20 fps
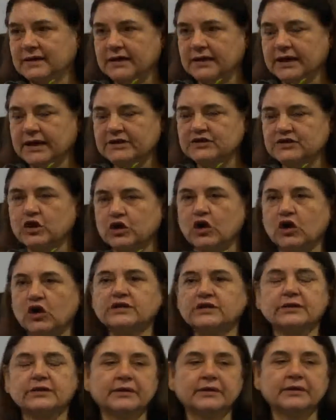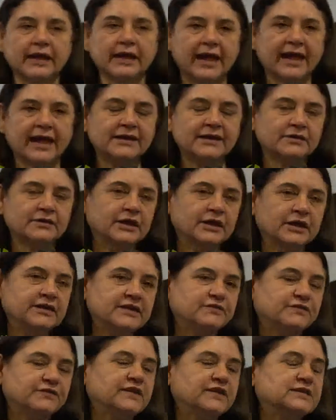It's called, and it
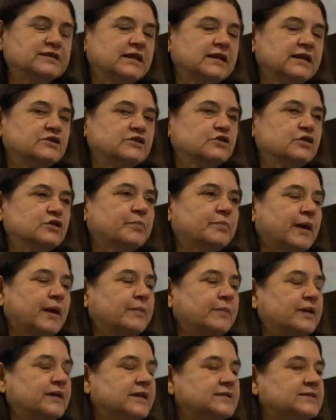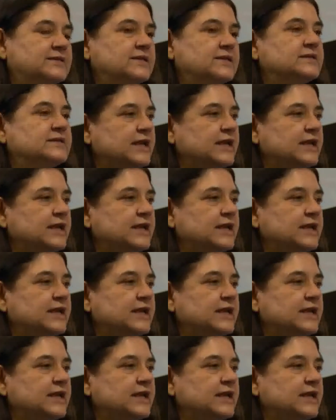fitted into the Prime Minister's